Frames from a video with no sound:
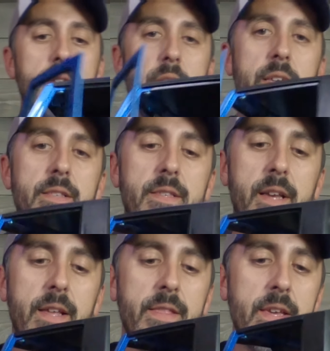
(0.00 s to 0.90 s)

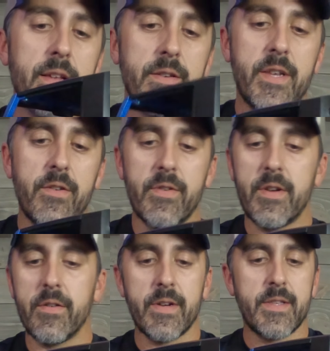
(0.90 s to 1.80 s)
Inside the
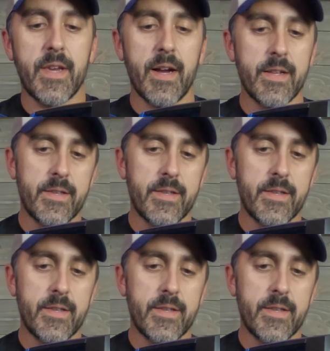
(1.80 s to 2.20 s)
interior, it's got